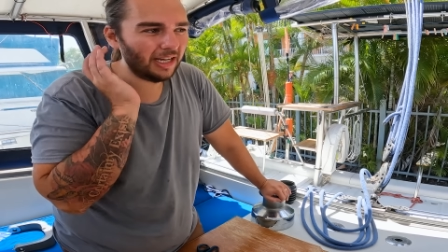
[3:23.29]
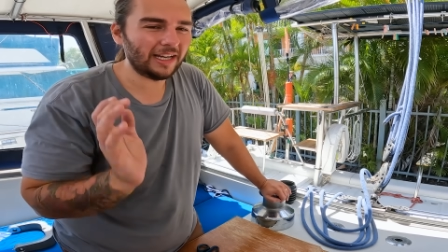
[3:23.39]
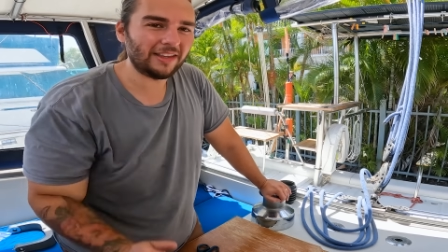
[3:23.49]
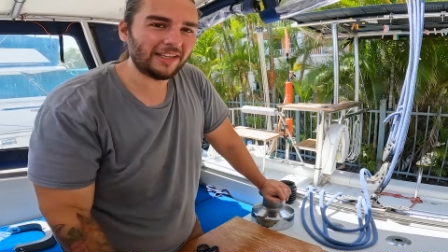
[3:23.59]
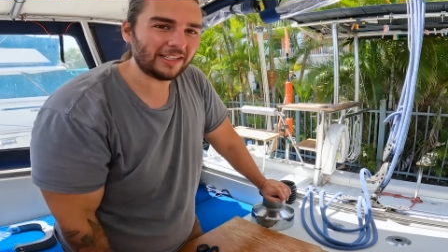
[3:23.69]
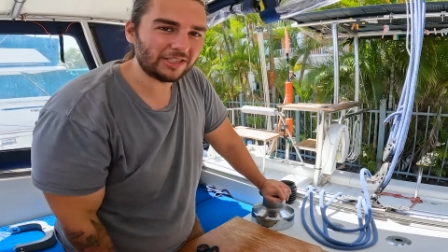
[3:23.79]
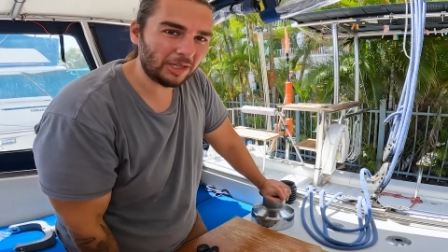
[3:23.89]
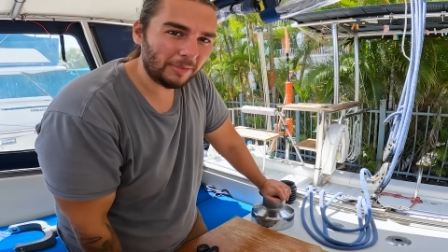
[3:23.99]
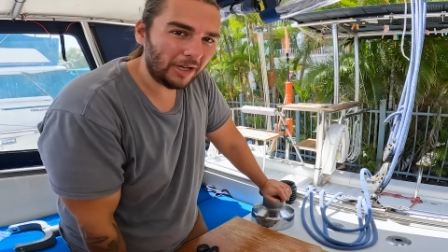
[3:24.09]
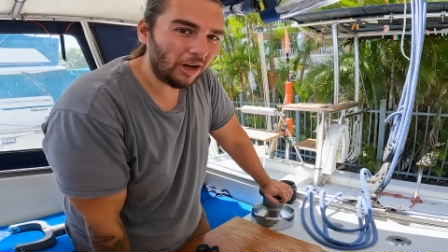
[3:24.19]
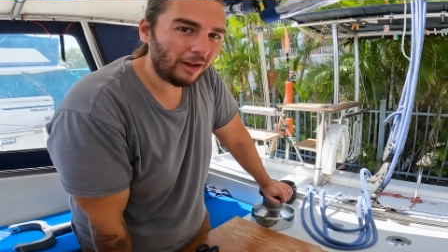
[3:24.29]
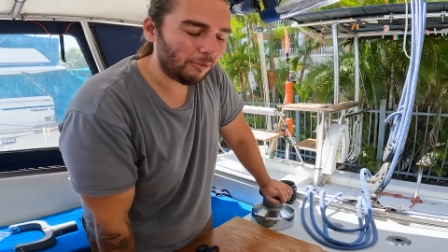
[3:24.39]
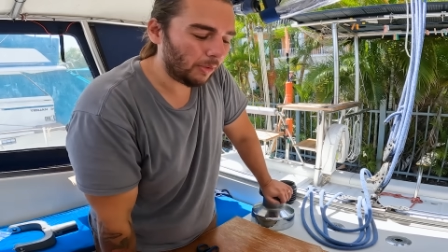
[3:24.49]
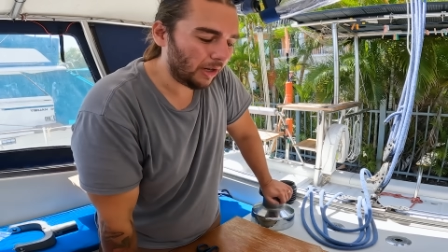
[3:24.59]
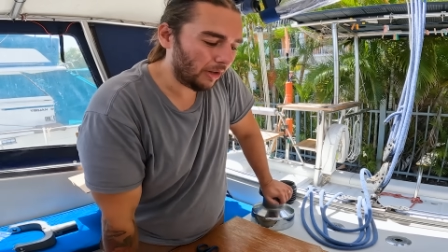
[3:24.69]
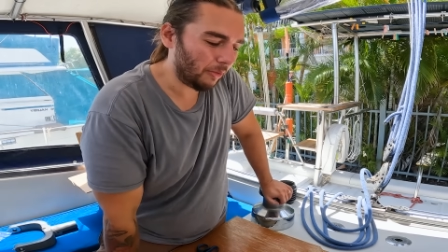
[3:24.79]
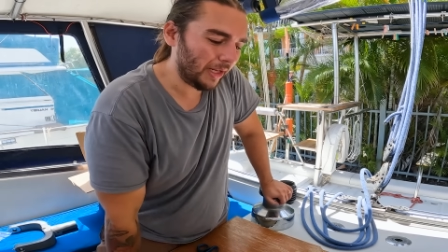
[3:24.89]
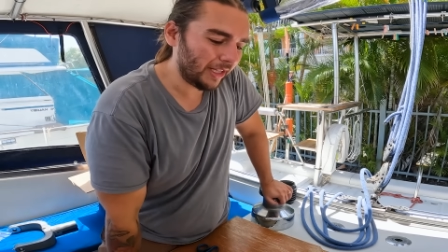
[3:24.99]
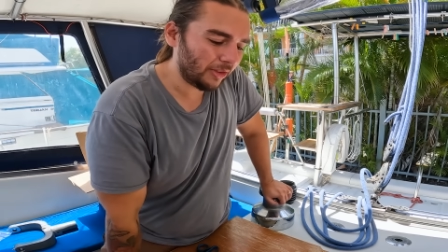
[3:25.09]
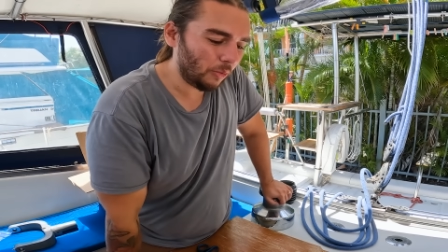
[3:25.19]
And I think it's going to be off while
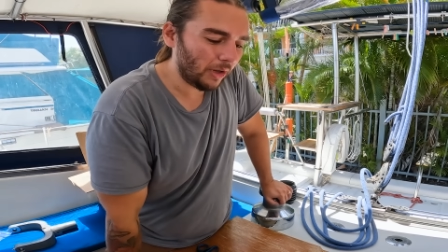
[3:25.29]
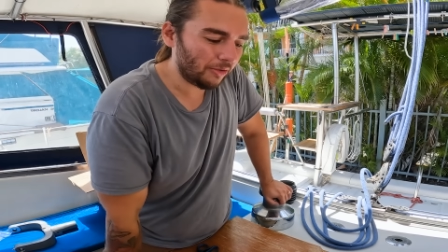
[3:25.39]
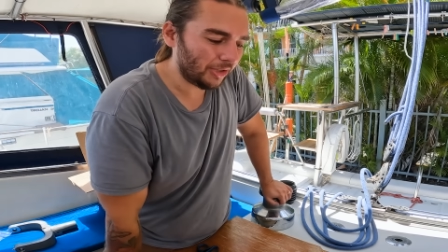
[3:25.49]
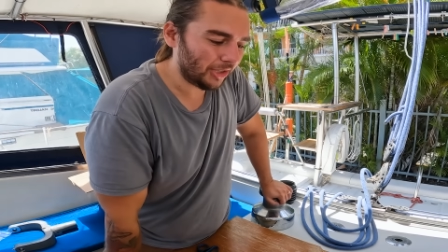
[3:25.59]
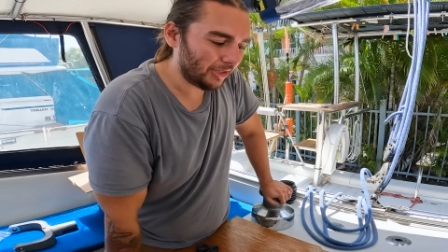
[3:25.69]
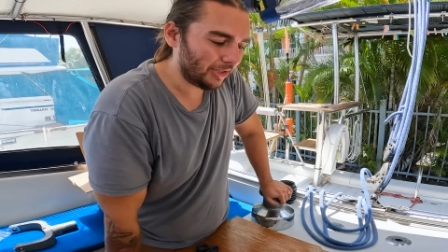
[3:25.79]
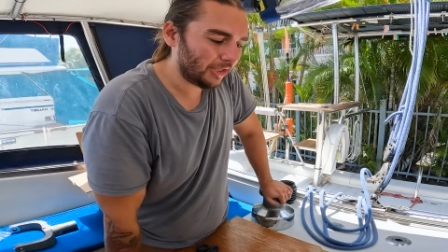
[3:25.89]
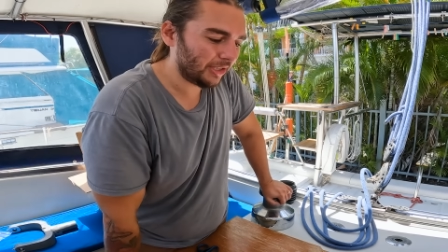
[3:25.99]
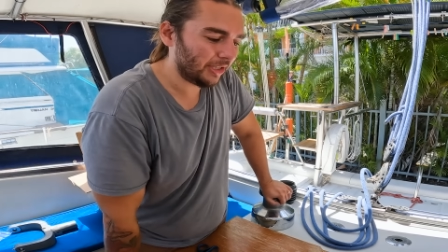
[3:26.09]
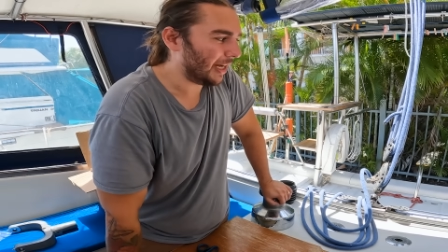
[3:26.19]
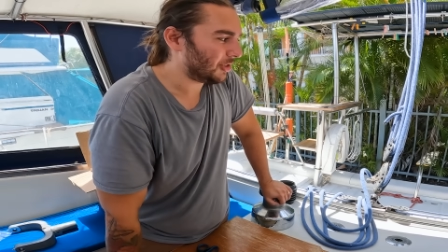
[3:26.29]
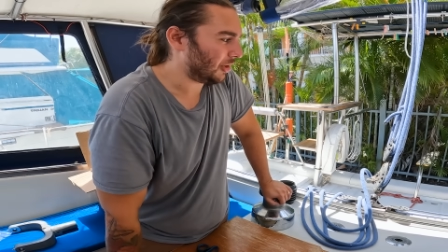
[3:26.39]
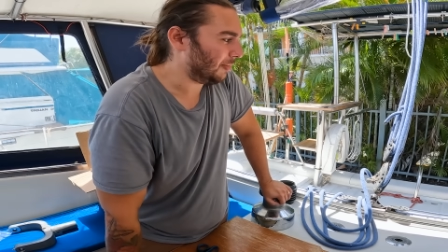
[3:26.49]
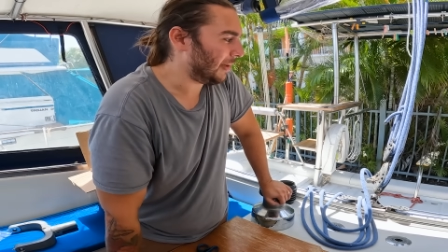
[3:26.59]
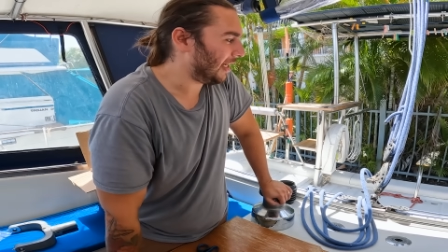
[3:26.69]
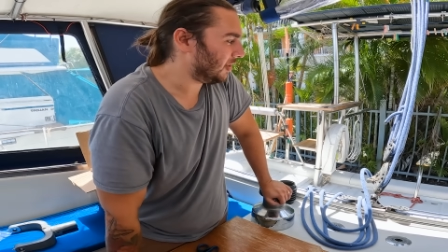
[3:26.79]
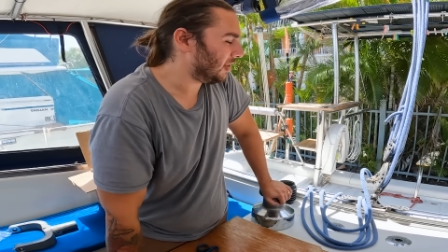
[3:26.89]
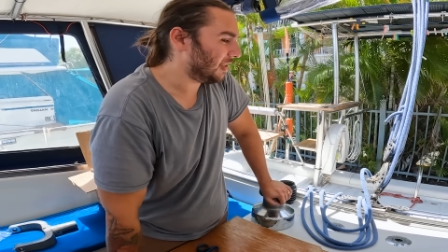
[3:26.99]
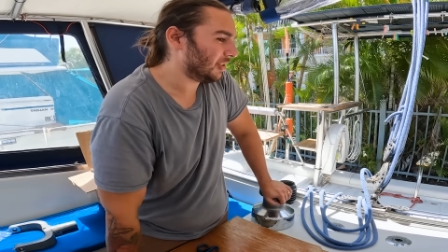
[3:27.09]
we get the welders to actually manage